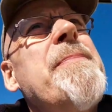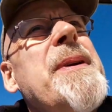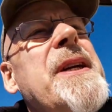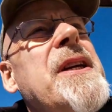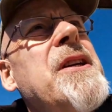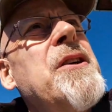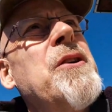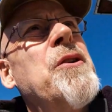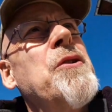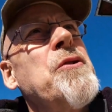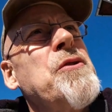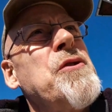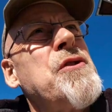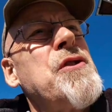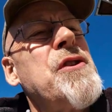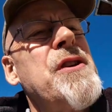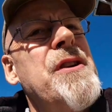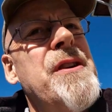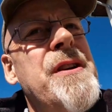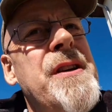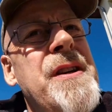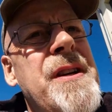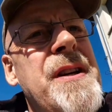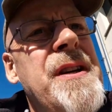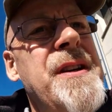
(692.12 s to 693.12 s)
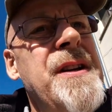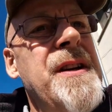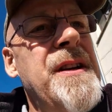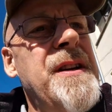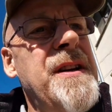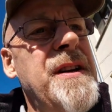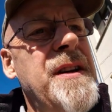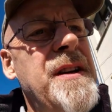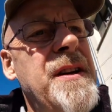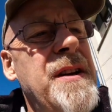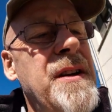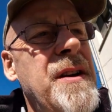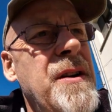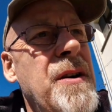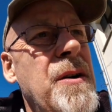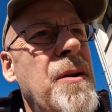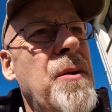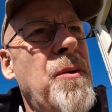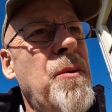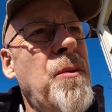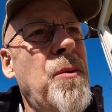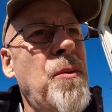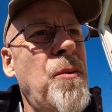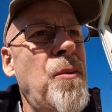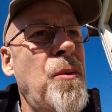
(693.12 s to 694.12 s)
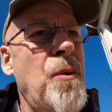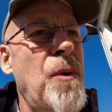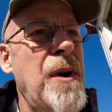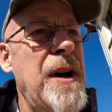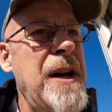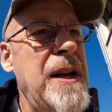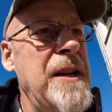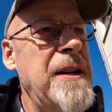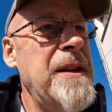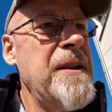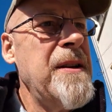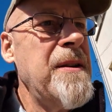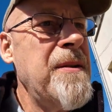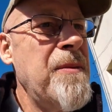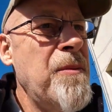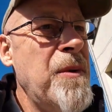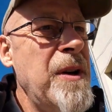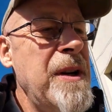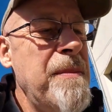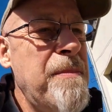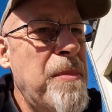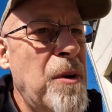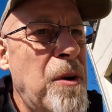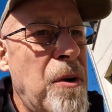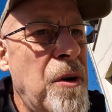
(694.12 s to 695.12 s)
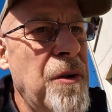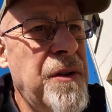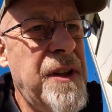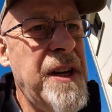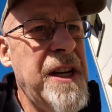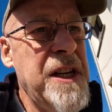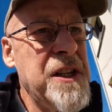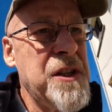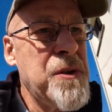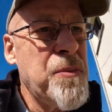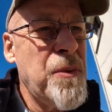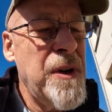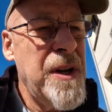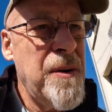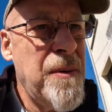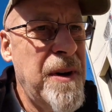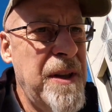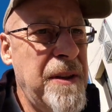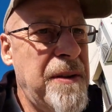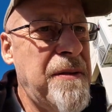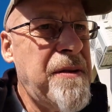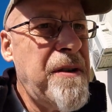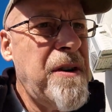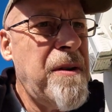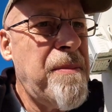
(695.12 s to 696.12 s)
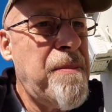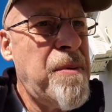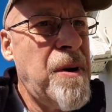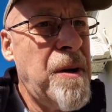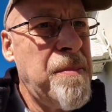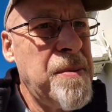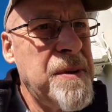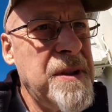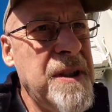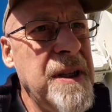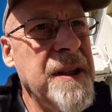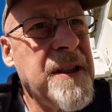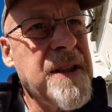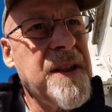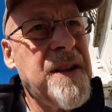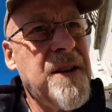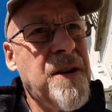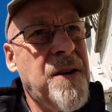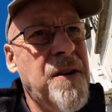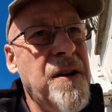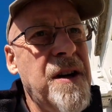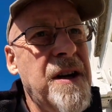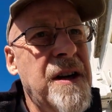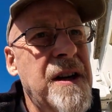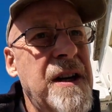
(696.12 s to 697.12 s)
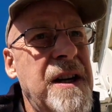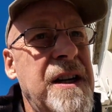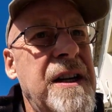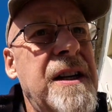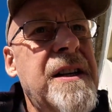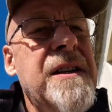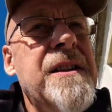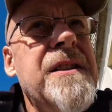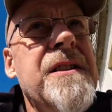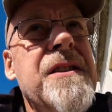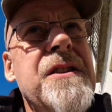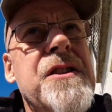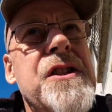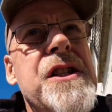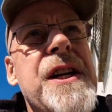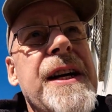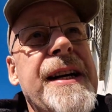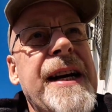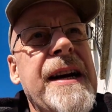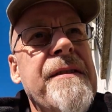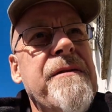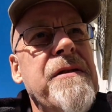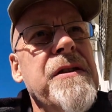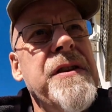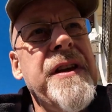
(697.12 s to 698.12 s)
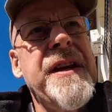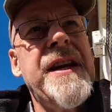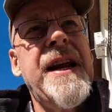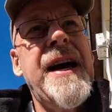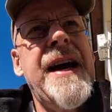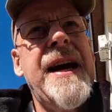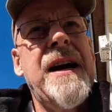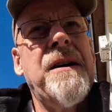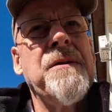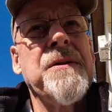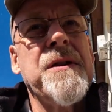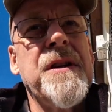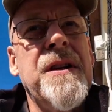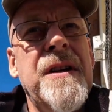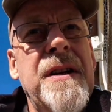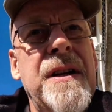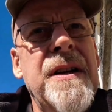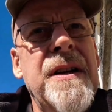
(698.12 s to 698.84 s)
because when we bought this, we went through a property lawyer to check everything out.